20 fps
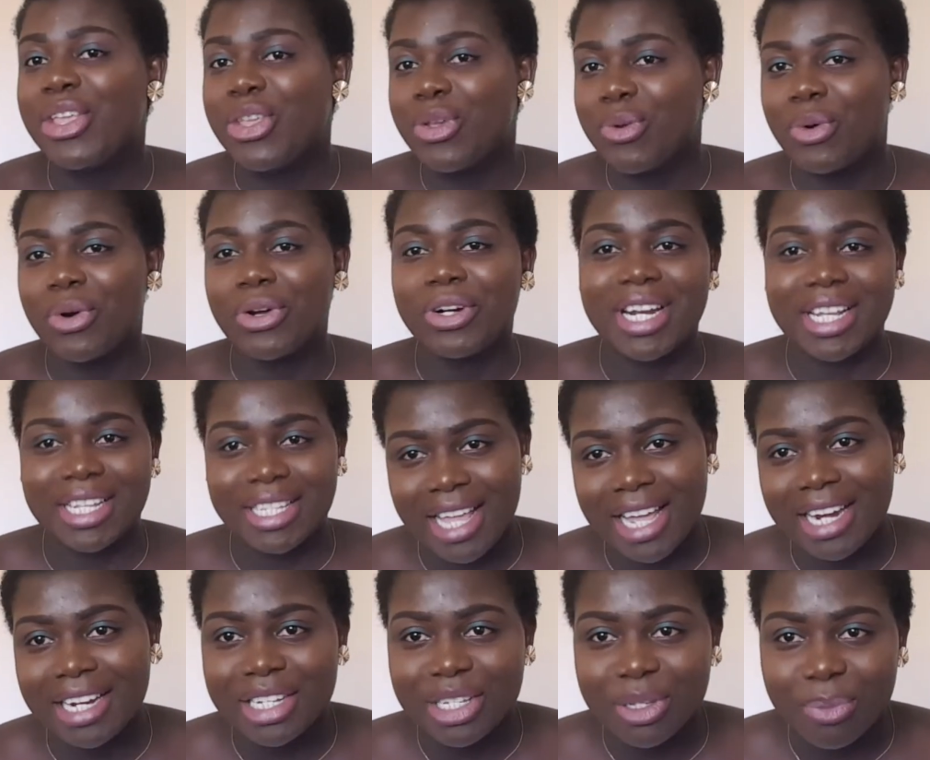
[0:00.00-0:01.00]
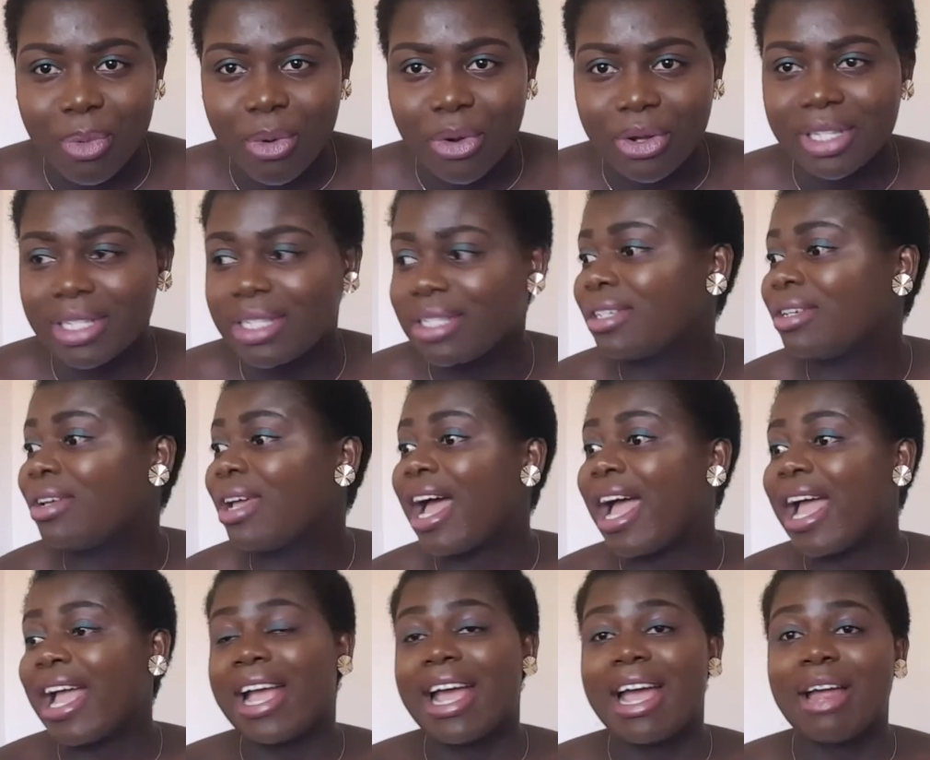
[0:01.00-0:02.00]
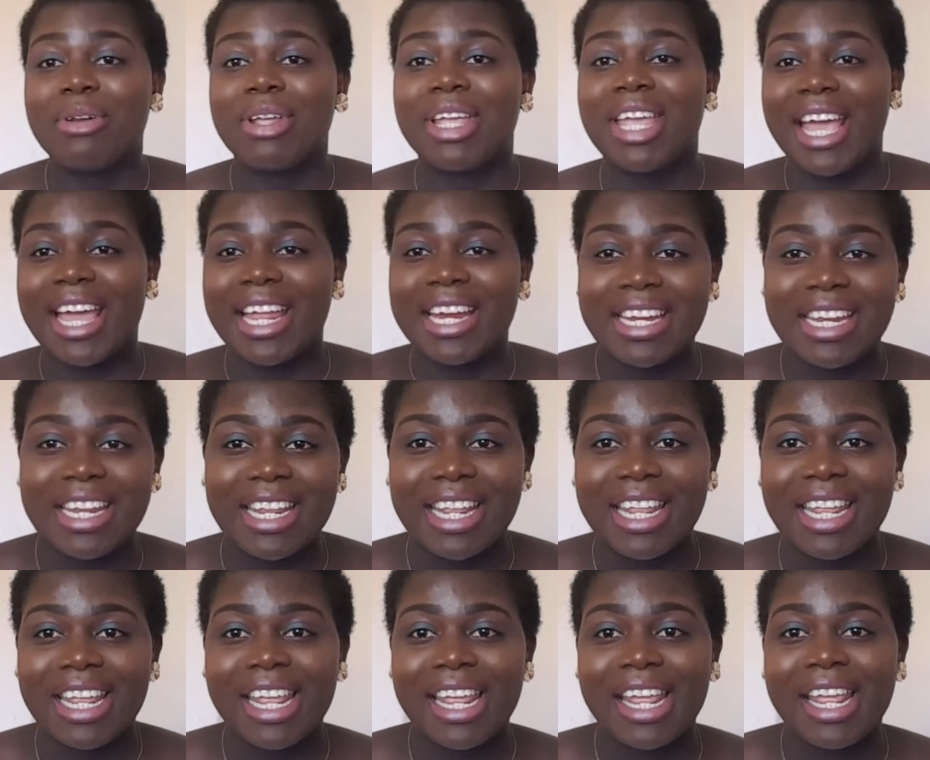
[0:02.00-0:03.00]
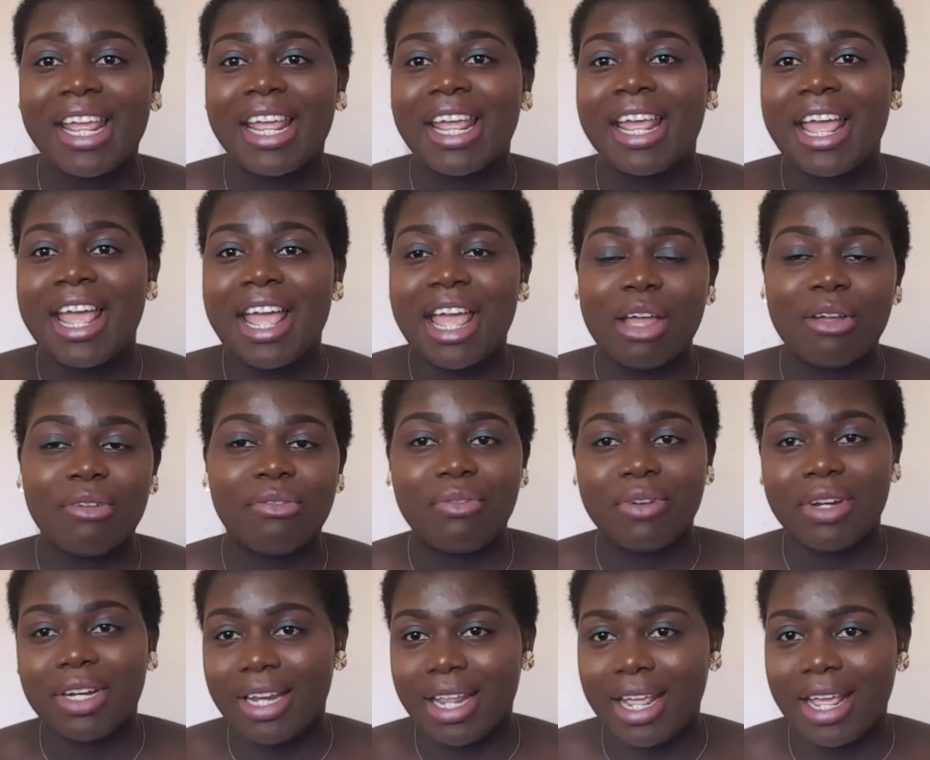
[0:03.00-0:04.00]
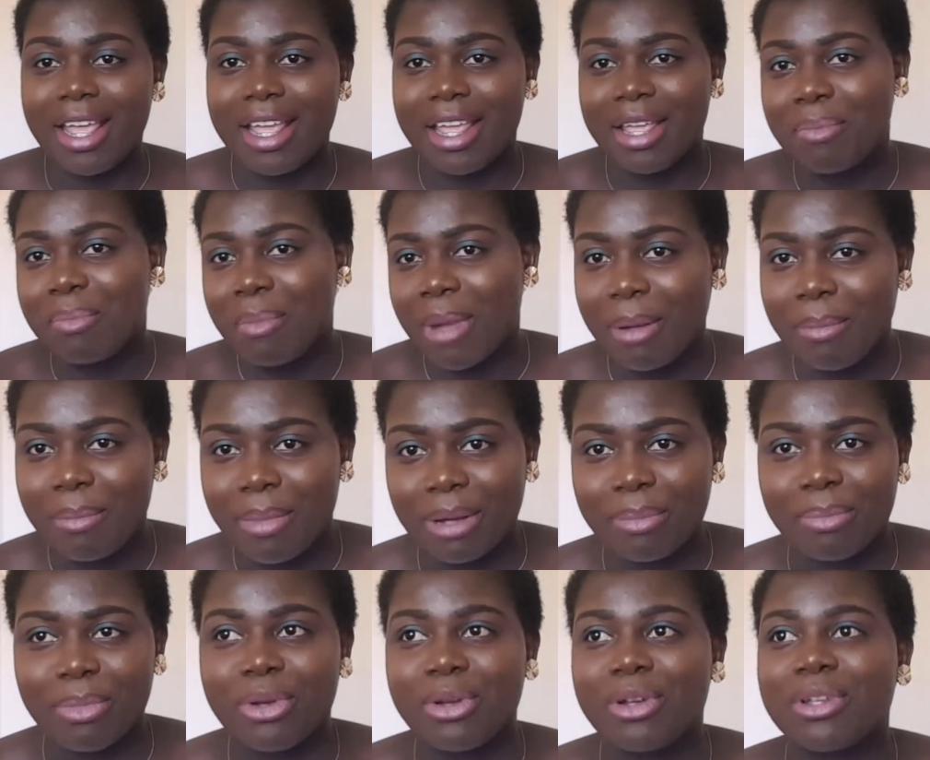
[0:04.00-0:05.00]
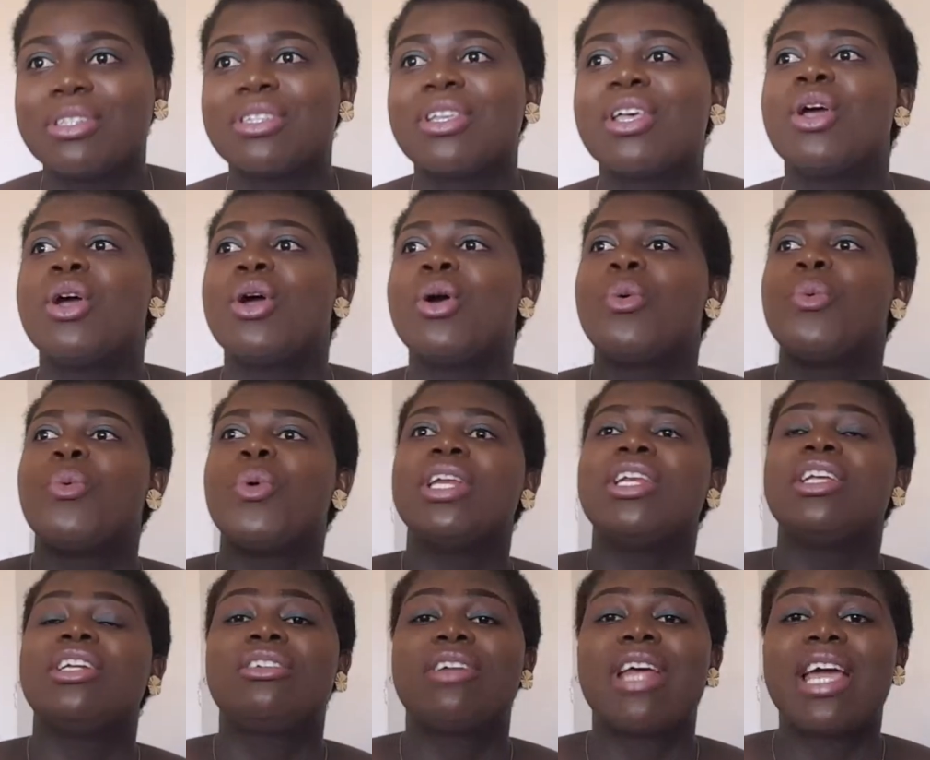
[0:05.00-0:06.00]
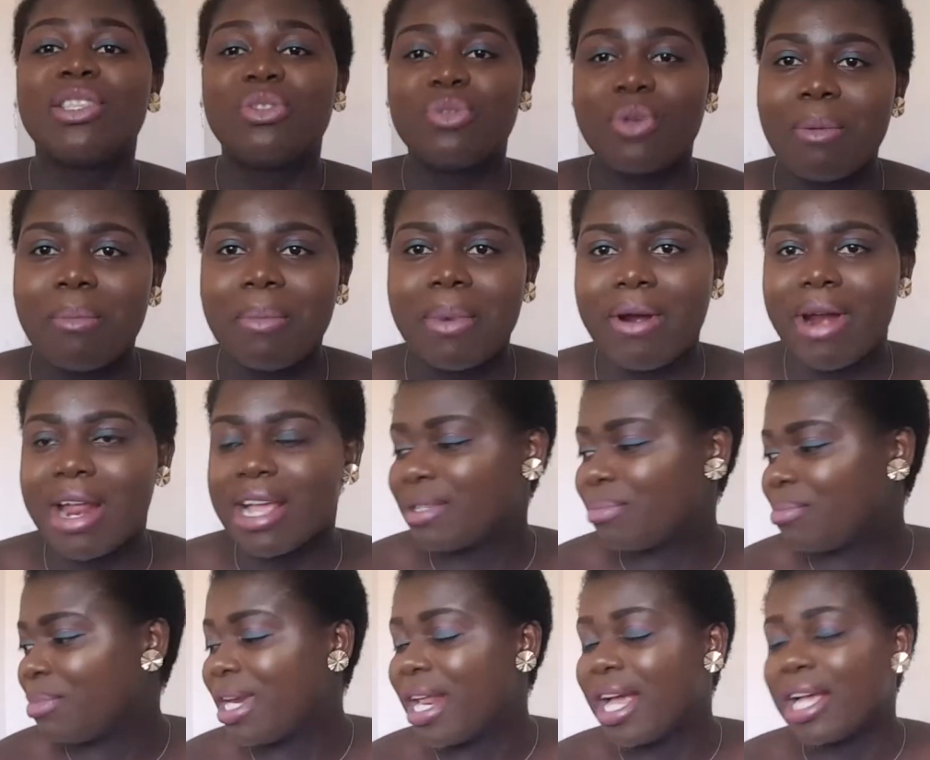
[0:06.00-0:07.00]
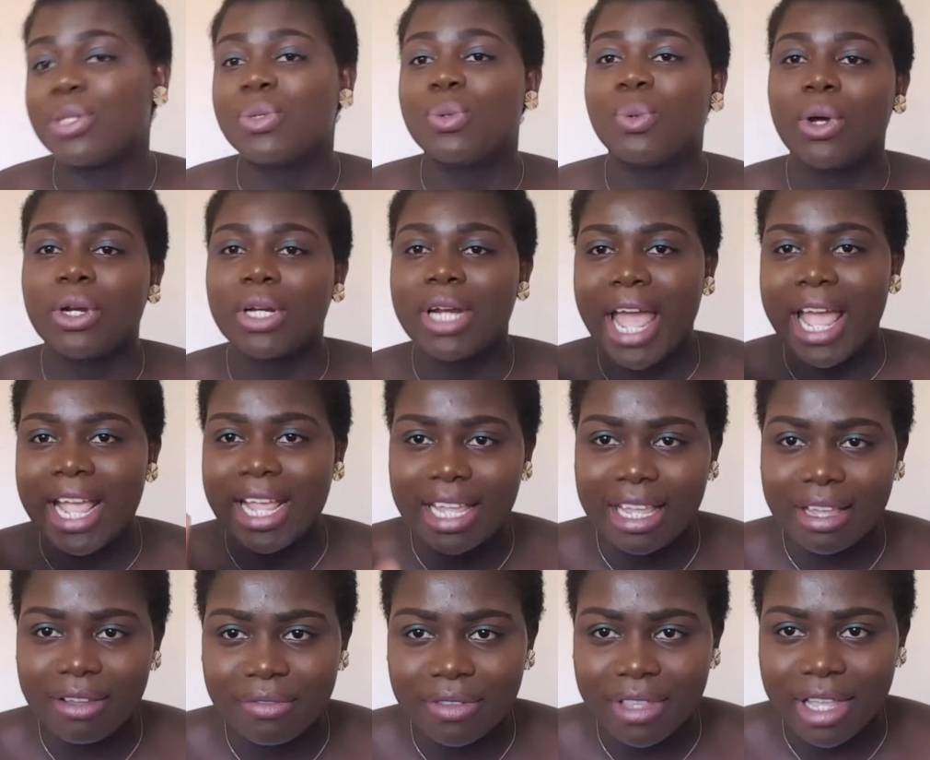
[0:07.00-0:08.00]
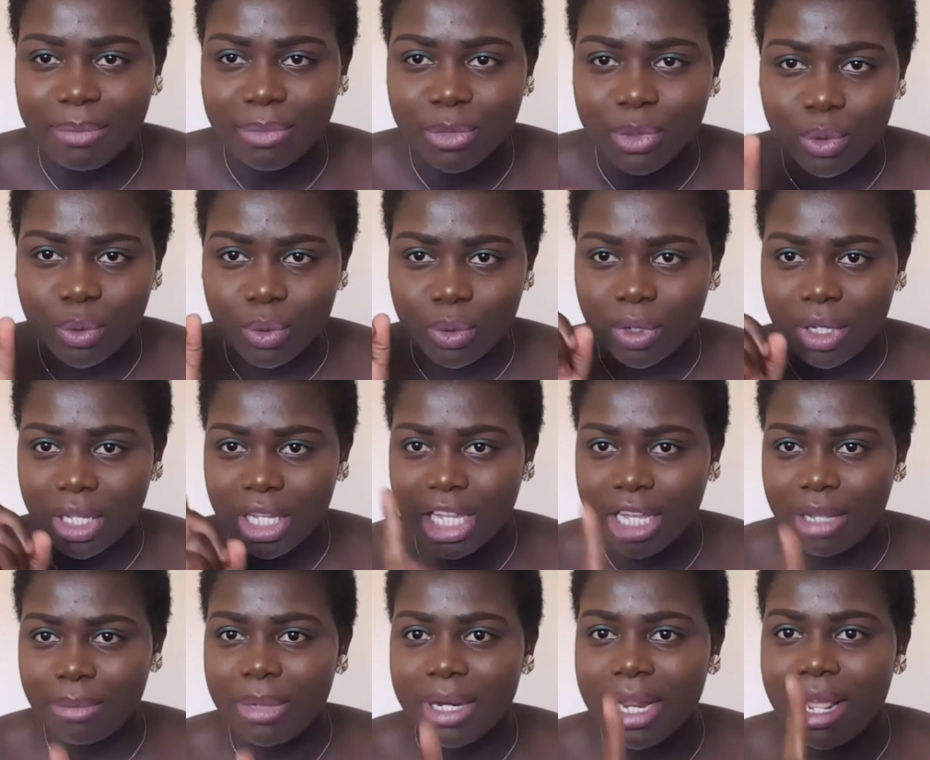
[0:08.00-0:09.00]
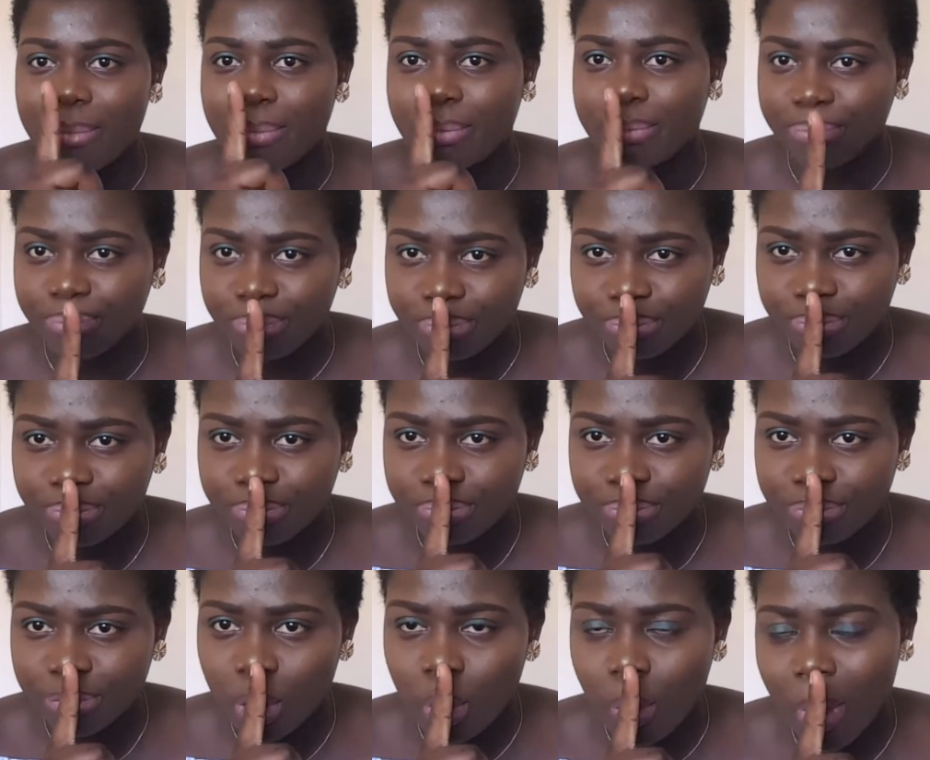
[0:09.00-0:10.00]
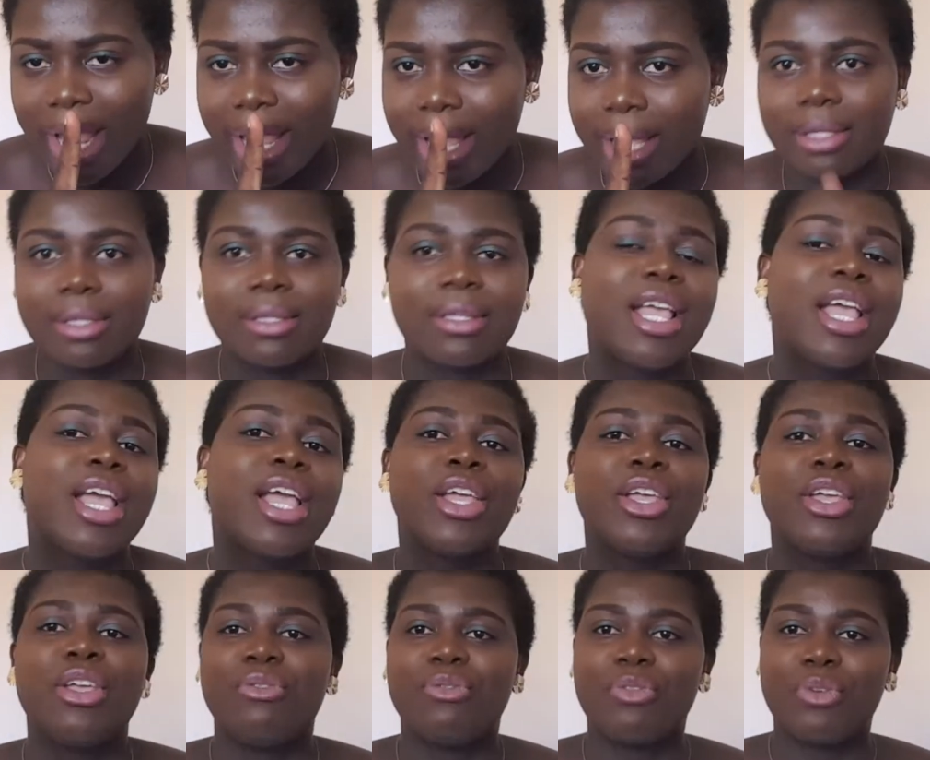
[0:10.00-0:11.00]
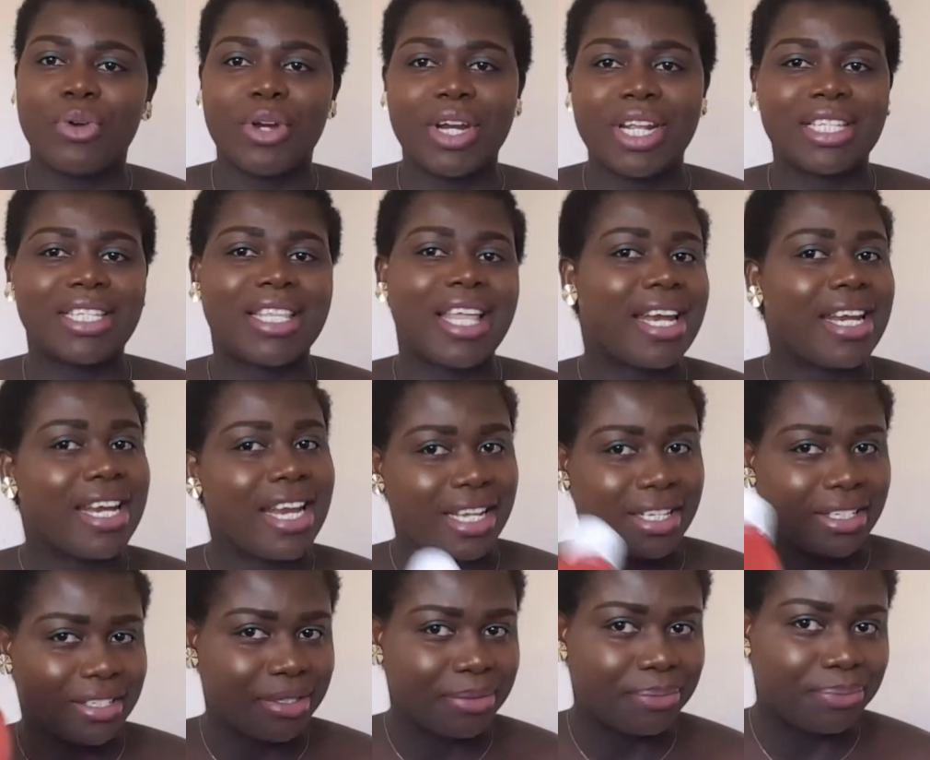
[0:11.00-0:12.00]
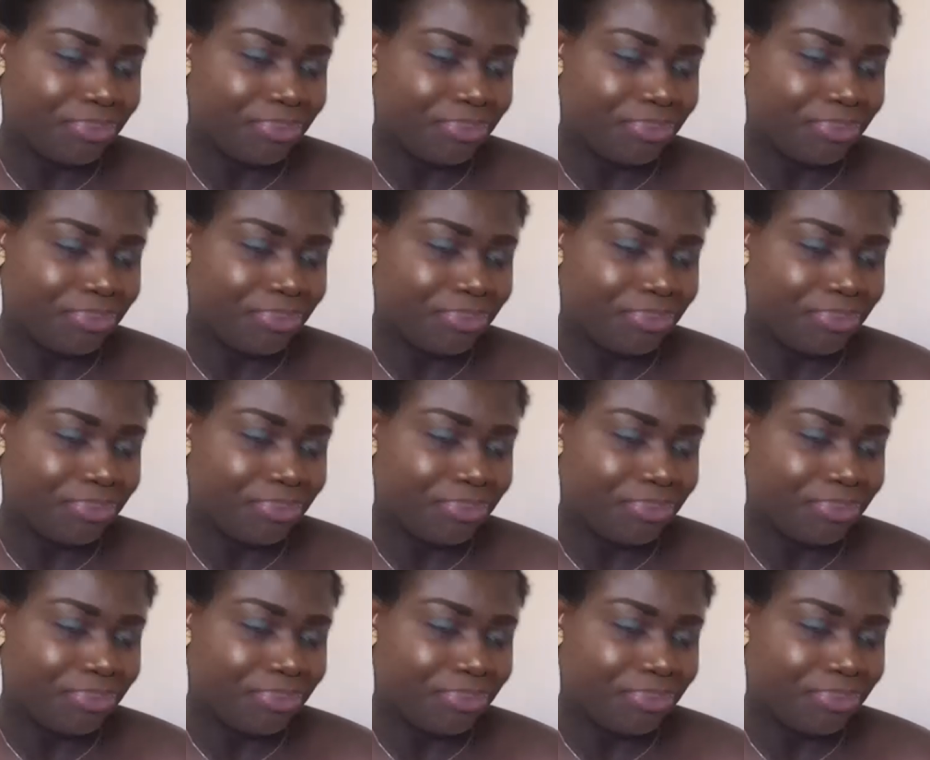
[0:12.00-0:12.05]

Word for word: you will understand this point. I carry candy every day in my bag because when they try to embarrass me, that's what I give them to keep them quiet, if you understand that.